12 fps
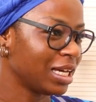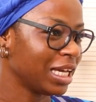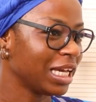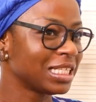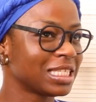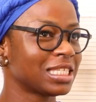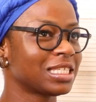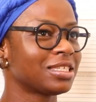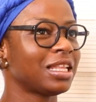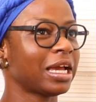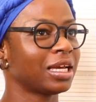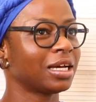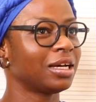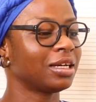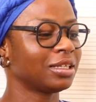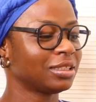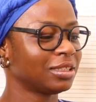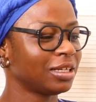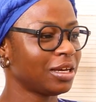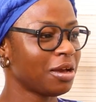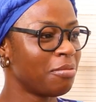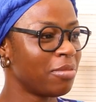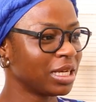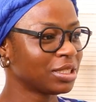It's like a
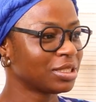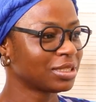much...